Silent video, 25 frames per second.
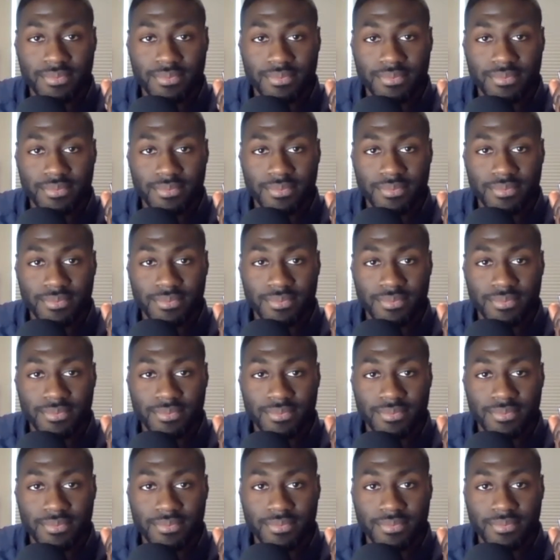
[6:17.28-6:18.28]

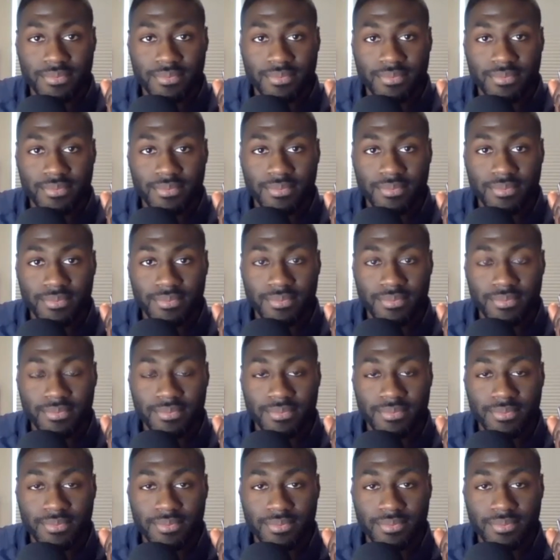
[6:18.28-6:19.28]

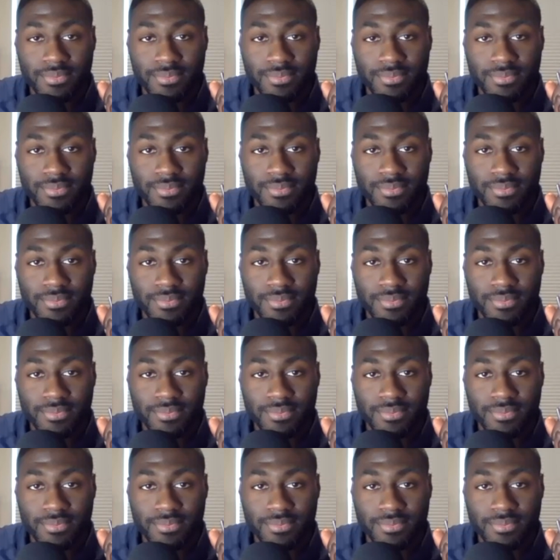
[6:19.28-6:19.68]
[no speech]